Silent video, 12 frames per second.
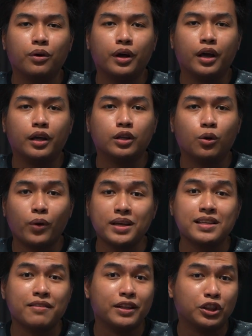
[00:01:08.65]
and the
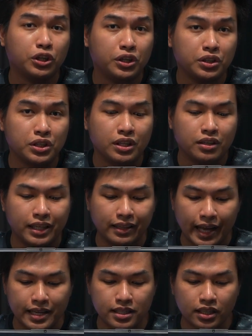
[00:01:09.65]
Y730, that
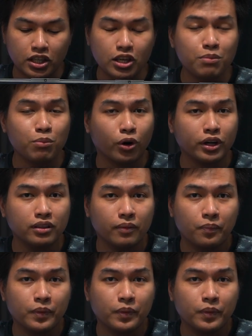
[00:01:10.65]
has a keyboard